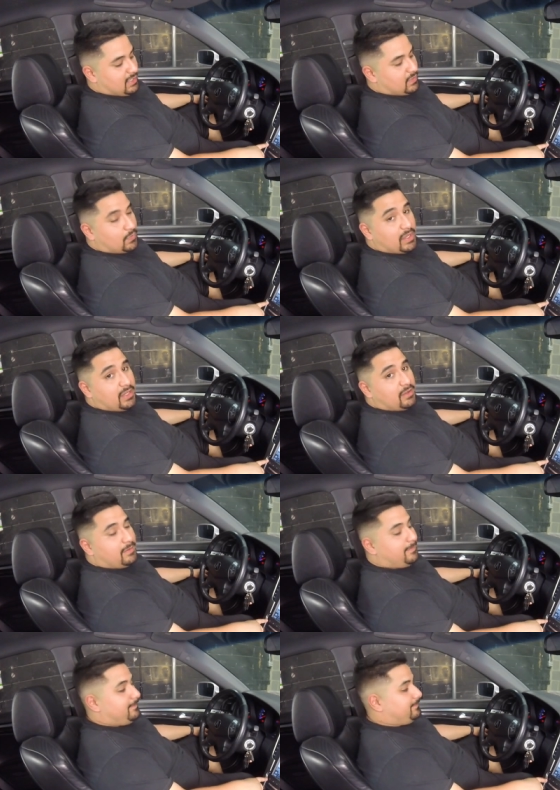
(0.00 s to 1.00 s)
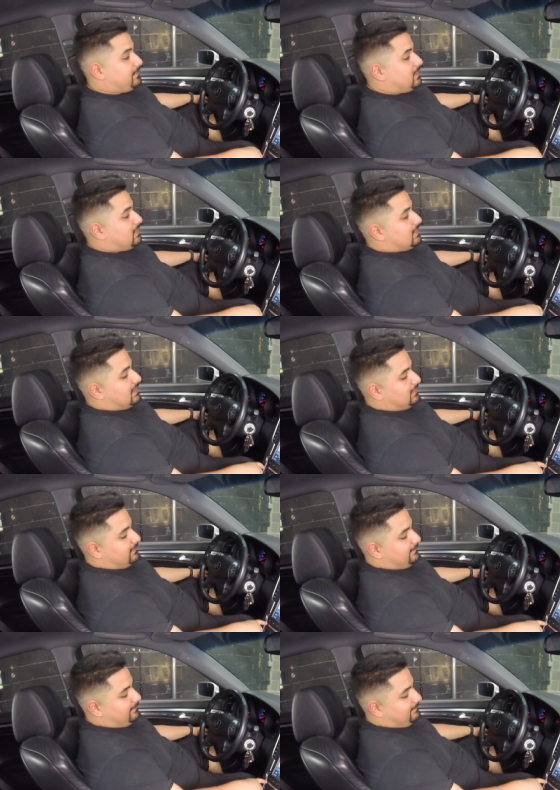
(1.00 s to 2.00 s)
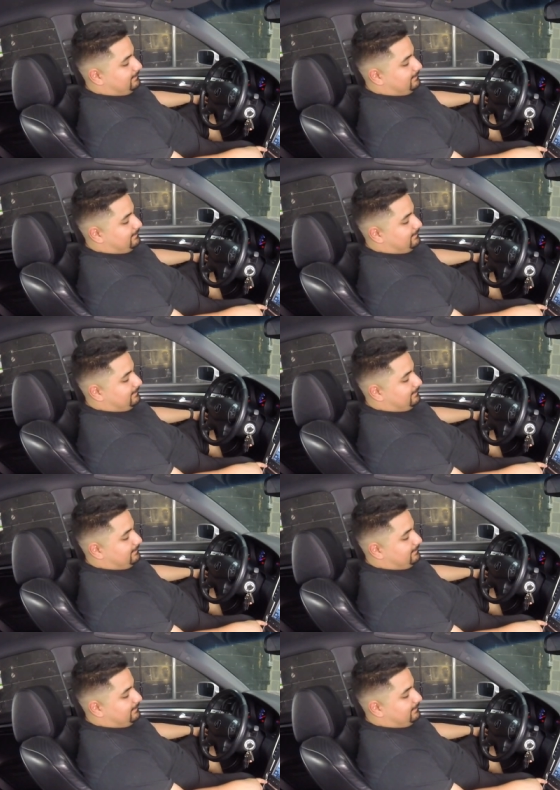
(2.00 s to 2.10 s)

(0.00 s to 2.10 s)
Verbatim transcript: in the radio. Hello?